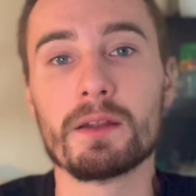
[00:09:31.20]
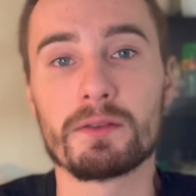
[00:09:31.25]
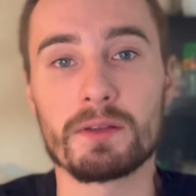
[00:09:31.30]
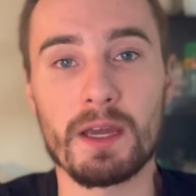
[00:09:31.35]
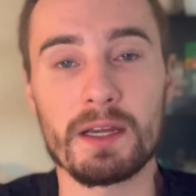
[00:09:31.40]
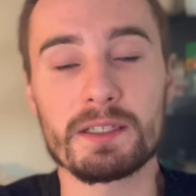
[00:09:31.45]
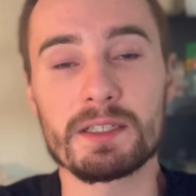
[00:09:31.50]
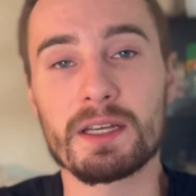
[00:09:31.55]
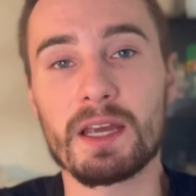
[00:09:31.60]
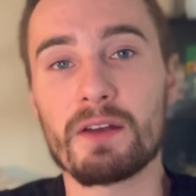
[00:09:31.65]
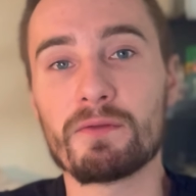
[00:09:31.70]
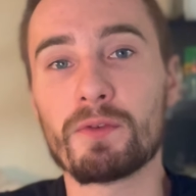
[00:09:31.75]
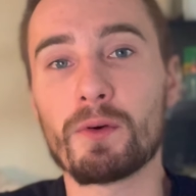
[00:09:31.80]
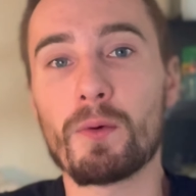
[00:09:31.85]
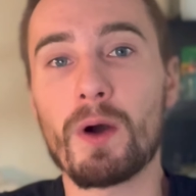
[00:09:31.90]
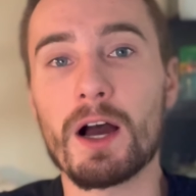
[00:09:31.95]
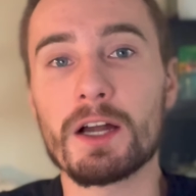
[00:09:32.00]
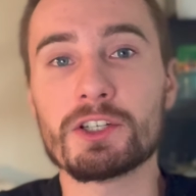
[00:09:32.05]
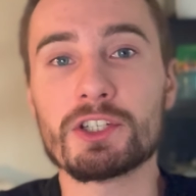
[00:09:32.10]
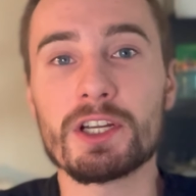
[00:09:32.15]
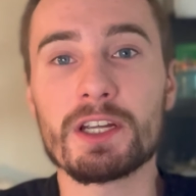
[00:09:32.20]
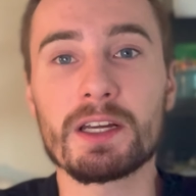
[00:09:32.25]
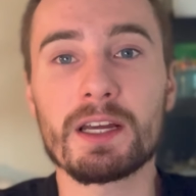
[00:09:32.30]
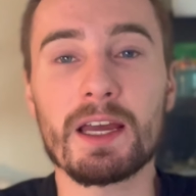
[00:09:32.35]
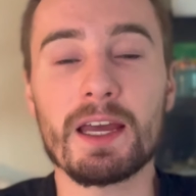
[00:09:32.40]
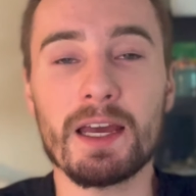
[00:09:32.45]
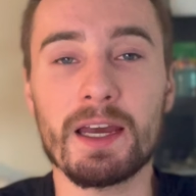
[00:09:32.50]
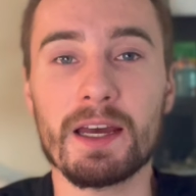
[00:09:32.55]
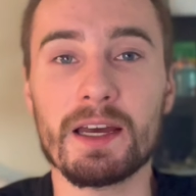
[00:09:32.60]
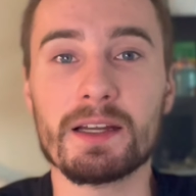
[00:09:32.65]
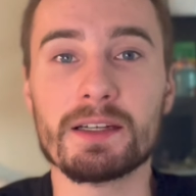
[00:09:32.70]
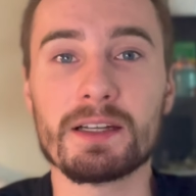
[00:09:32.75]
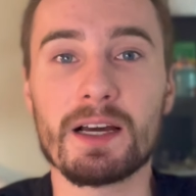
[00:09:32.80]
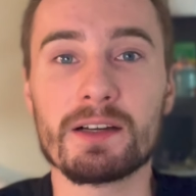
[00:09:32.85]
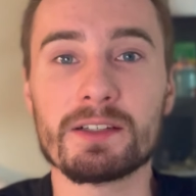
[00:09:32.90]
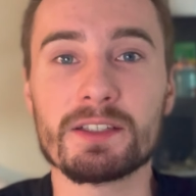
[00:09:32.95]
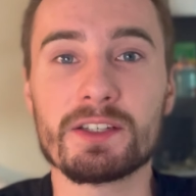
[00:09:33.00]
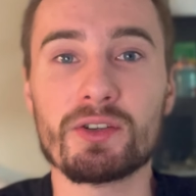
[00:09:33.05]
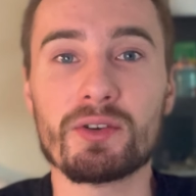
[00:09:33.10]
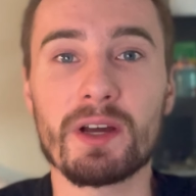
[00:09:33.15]
Thanks again for watching, and I'll
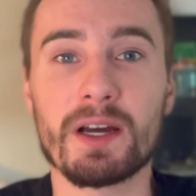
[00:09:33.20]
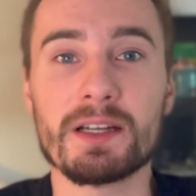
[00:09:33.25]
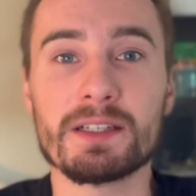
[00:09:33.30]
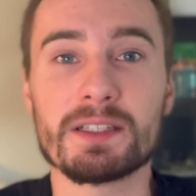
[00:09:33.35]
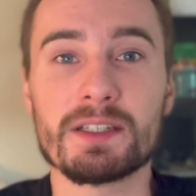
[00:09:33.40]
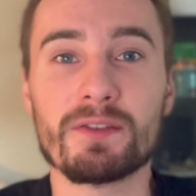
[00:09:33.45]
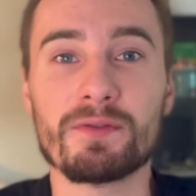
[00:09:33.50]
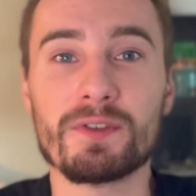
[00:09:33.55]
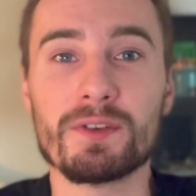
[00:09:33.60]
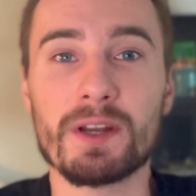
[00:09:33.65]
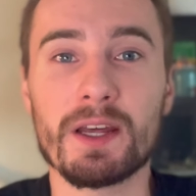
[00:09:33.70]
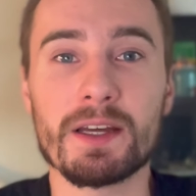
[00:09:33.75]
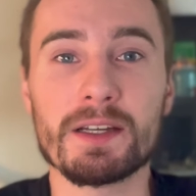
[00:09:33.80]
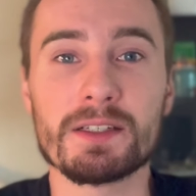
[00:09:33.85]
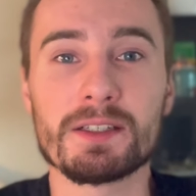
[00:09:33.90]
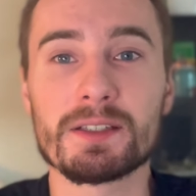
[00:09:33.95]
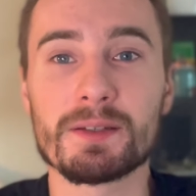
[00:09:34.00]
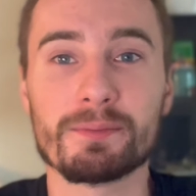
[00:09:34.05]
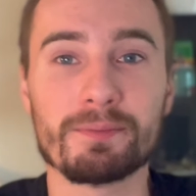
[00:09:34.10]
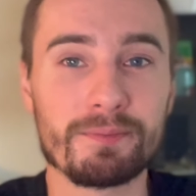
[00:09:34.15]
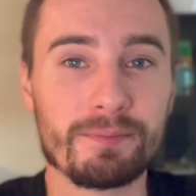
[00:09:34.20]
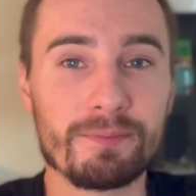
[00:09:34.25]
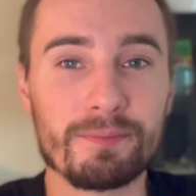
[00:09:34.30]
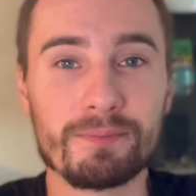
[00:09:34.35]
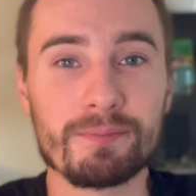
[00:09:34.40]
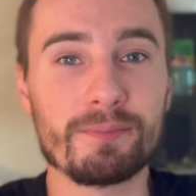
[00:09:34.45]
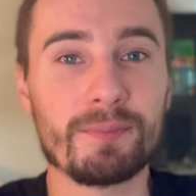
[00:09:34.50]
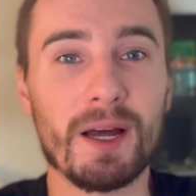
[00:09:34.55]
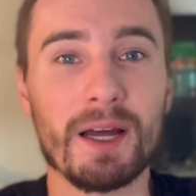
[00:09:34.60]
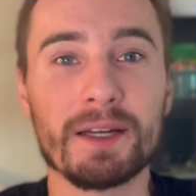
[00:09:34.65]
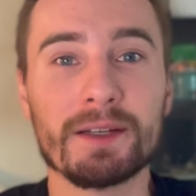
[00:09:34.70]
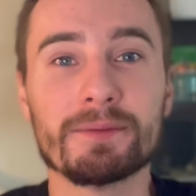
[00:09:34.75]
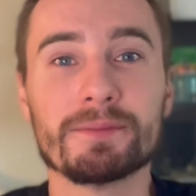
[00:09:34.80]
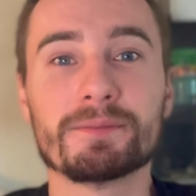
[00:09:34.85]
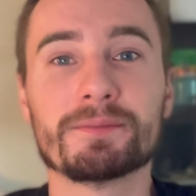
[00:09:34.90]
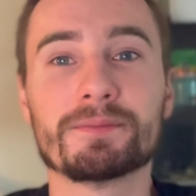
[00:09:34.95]
see you guys in a few days. Bye.